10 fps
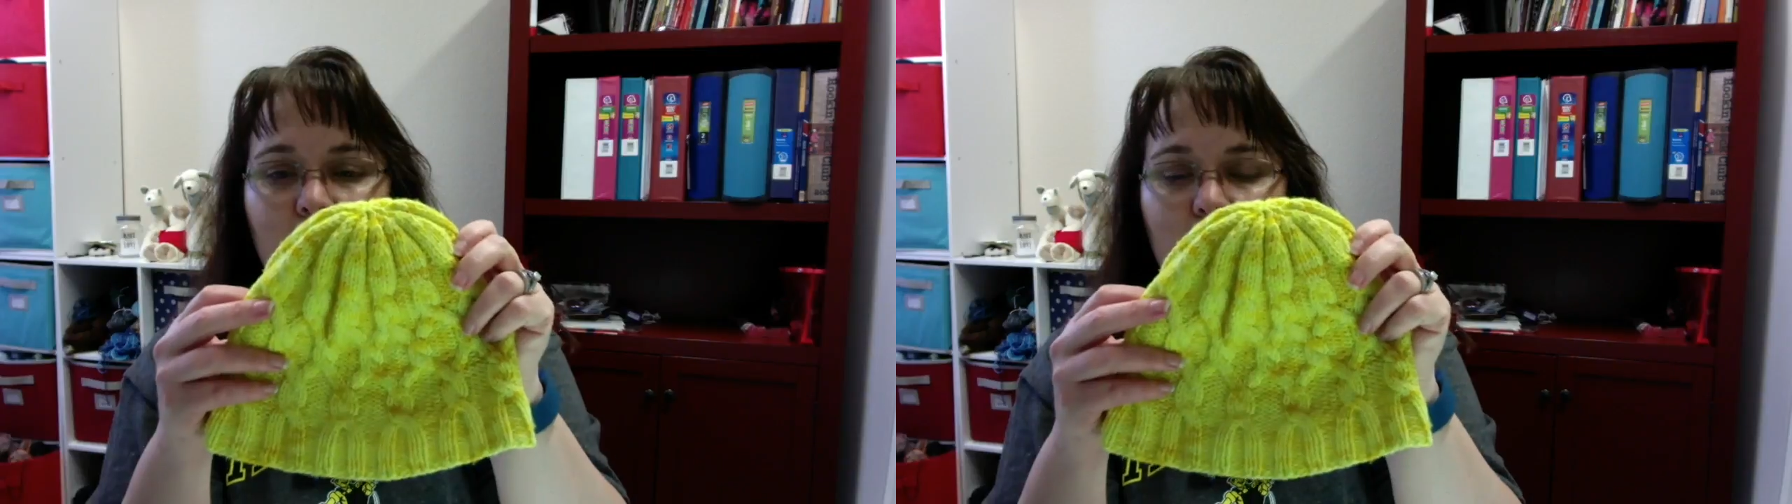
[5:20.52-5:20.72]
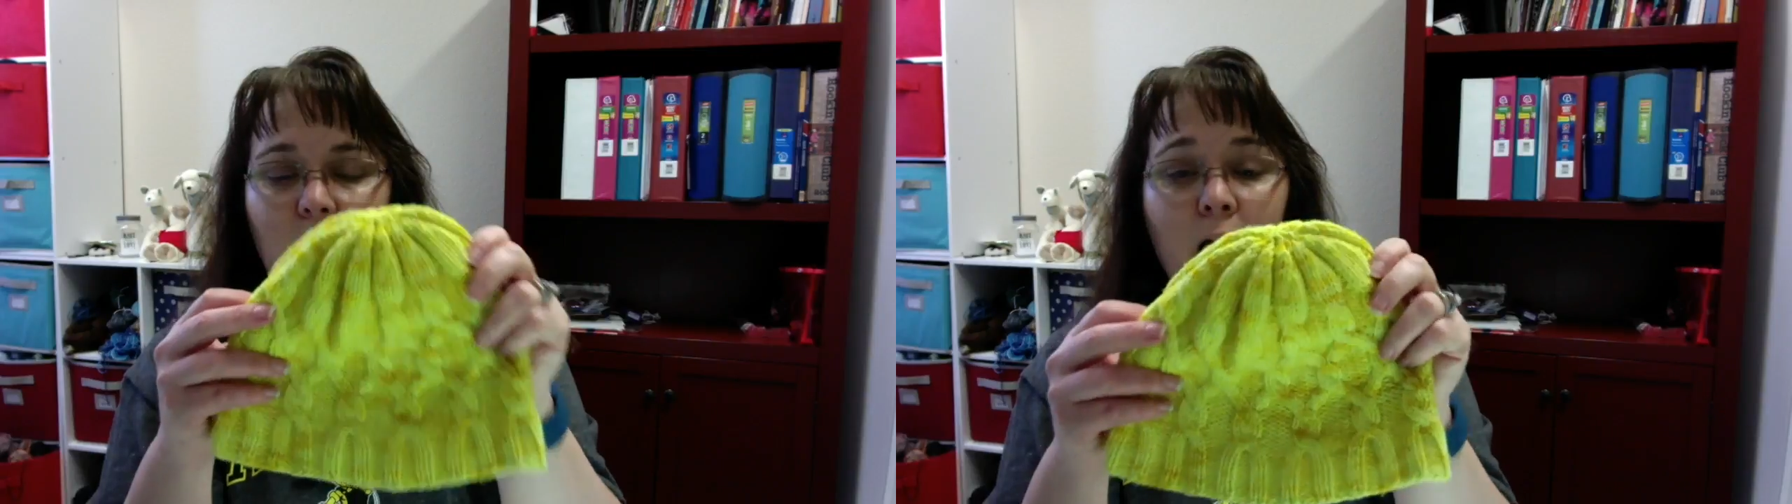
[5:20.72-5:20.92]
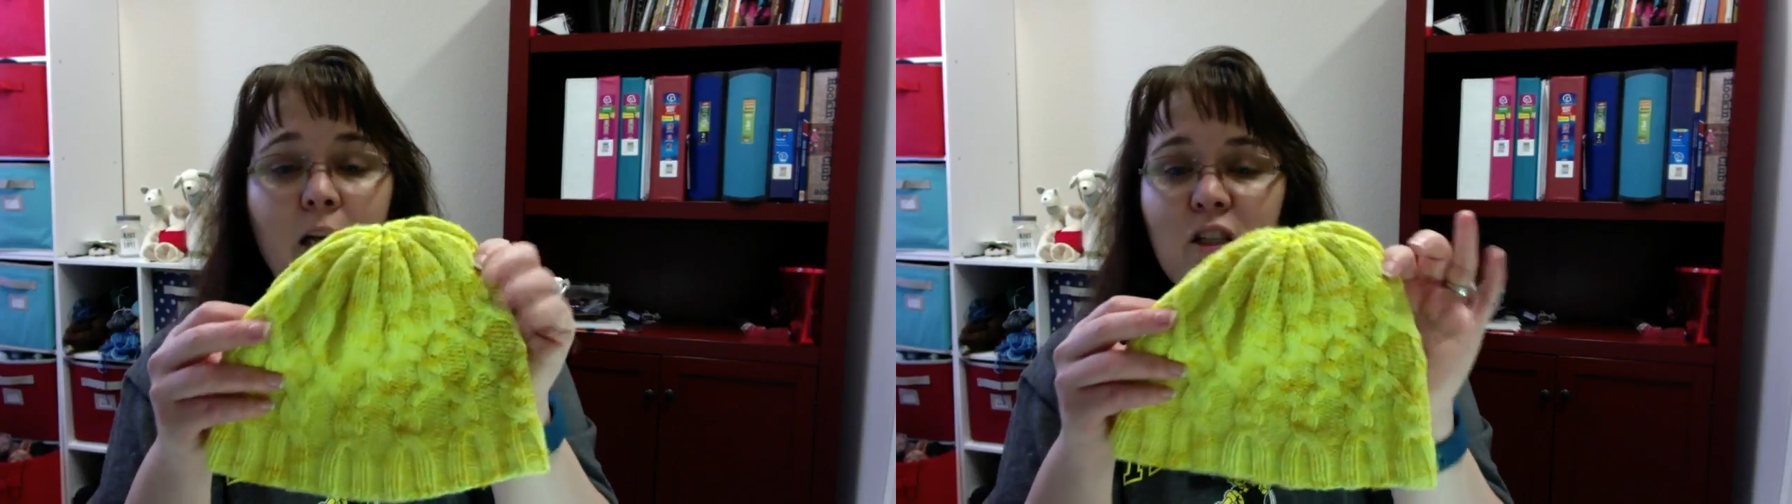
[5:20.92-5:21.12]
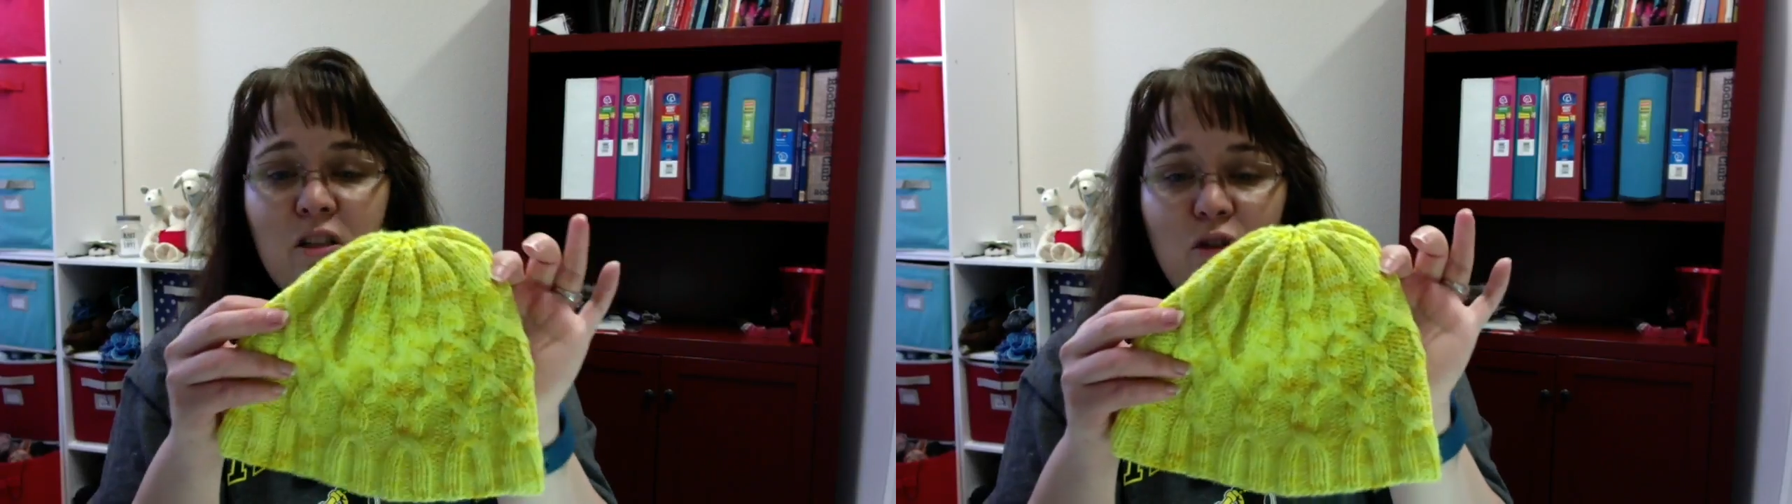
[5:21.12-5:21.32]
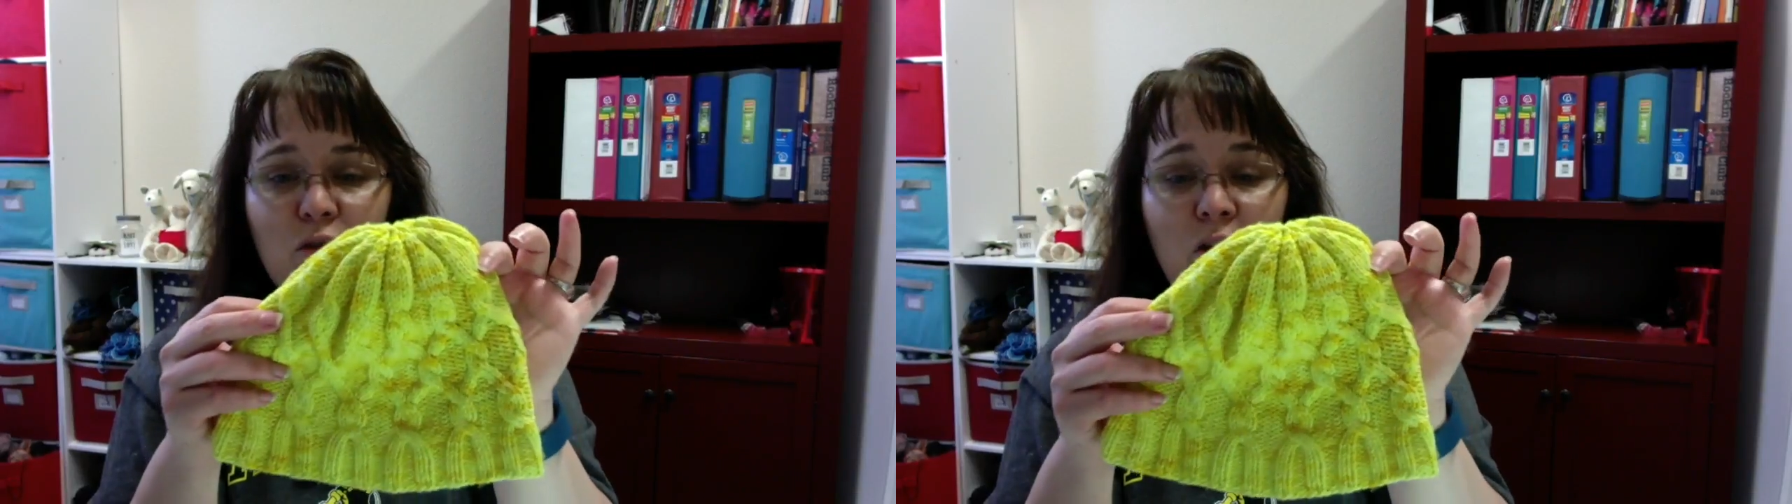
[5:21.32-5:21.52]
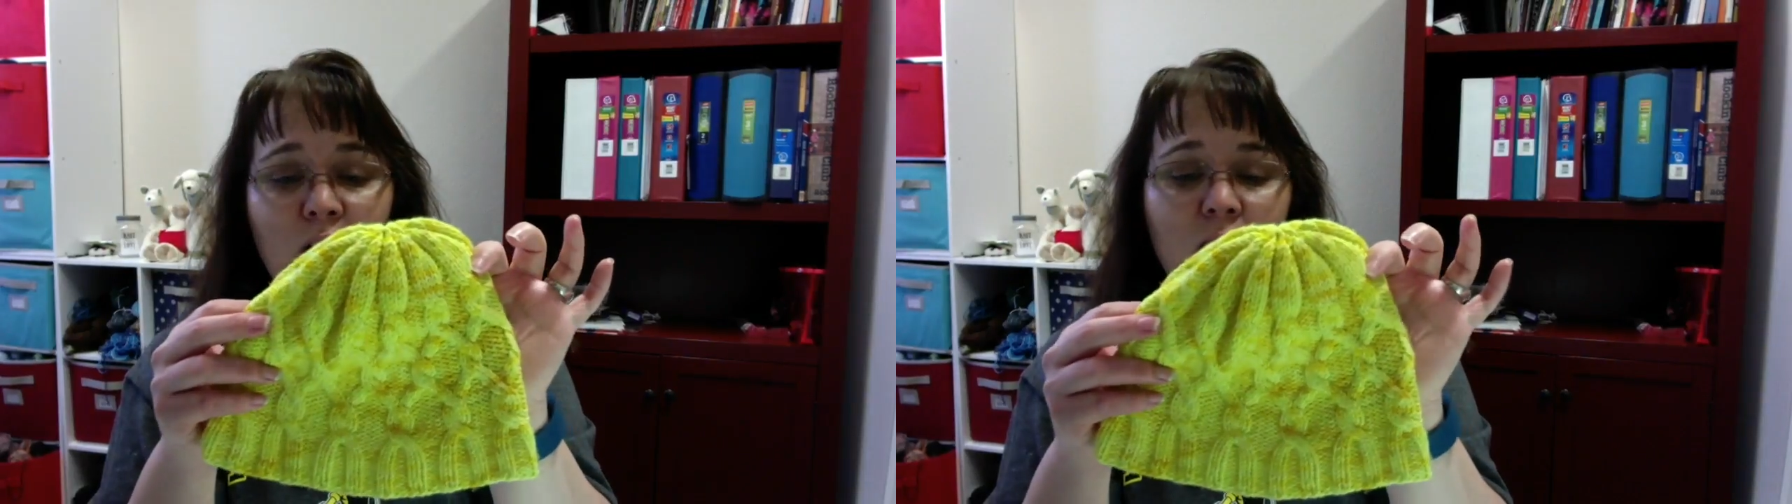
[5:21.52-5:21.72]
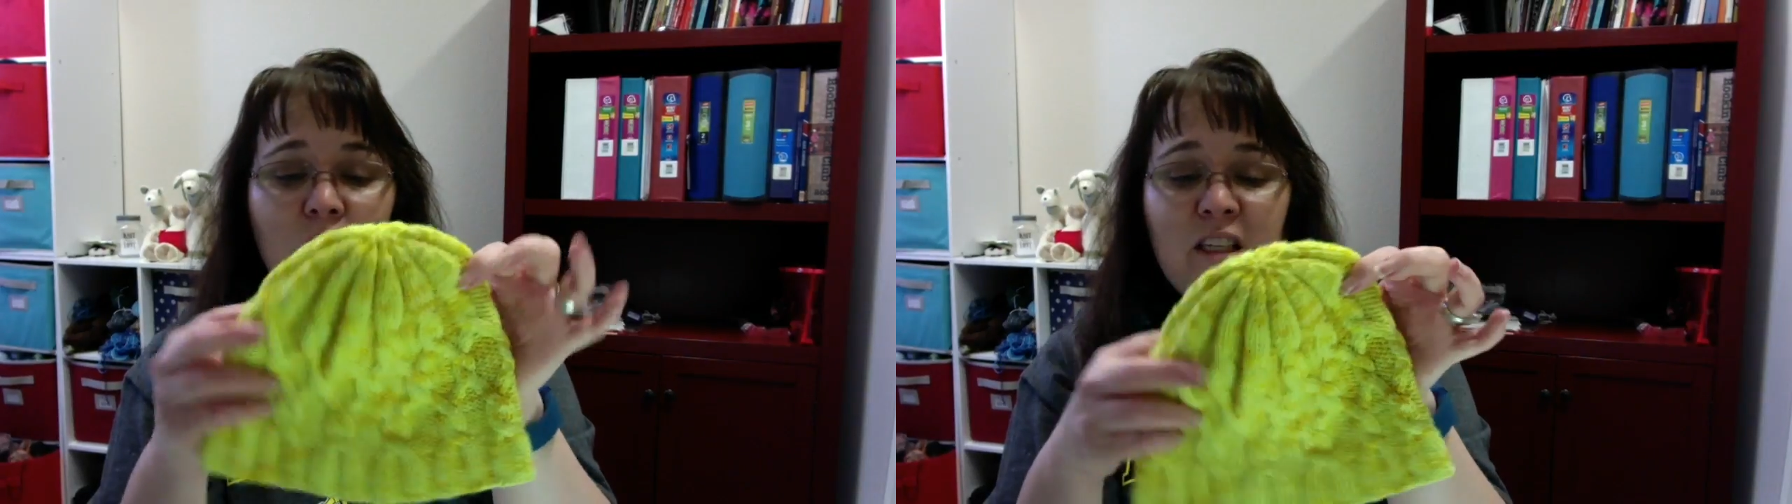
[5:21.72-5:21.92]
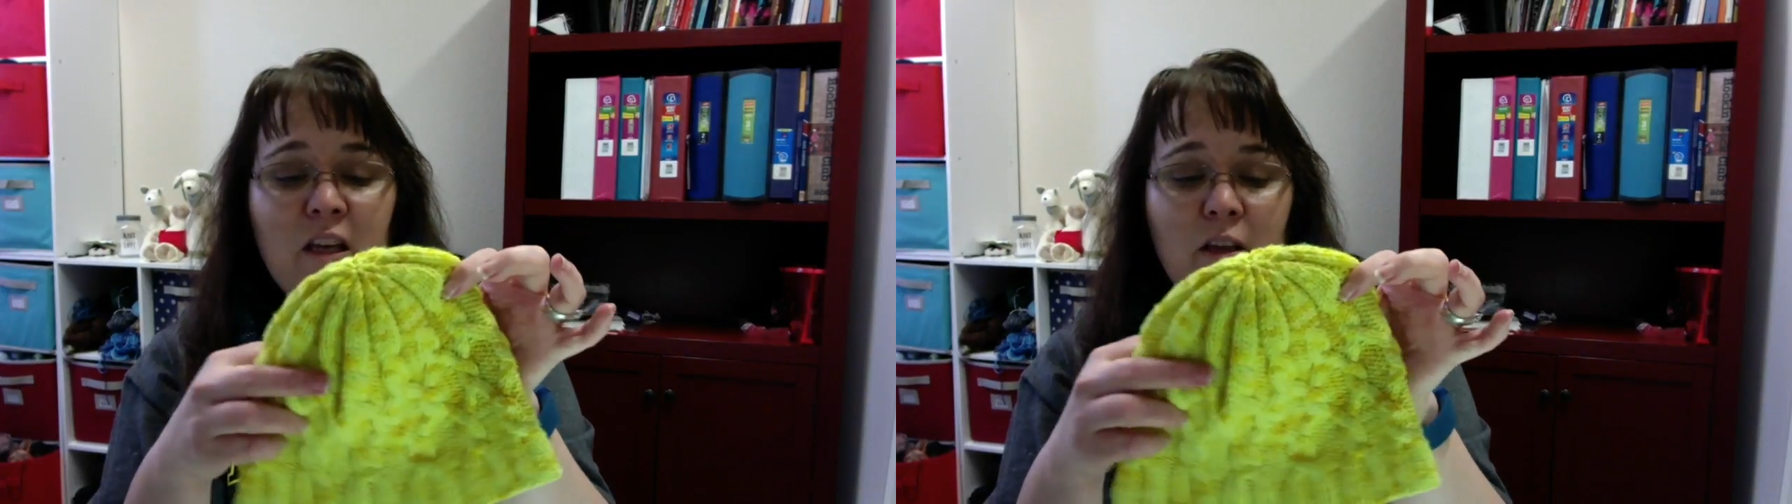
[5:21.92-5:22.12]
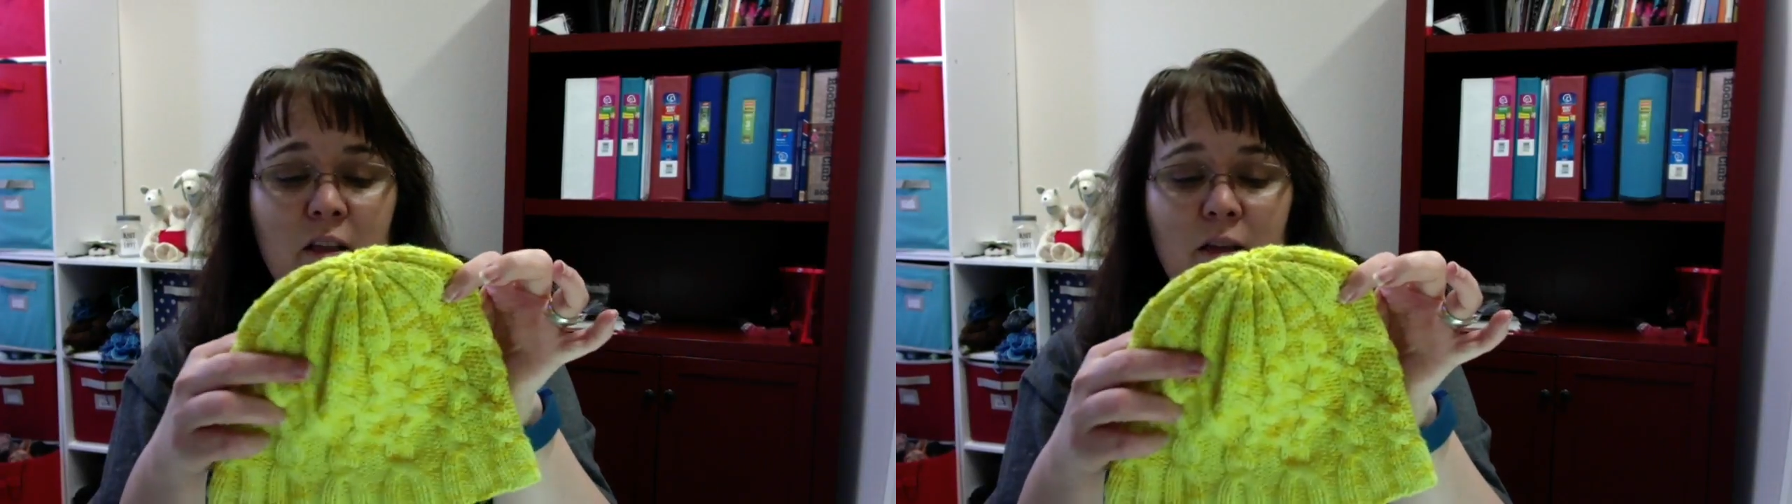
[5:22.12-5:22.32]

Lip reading: I just knew that I saw this.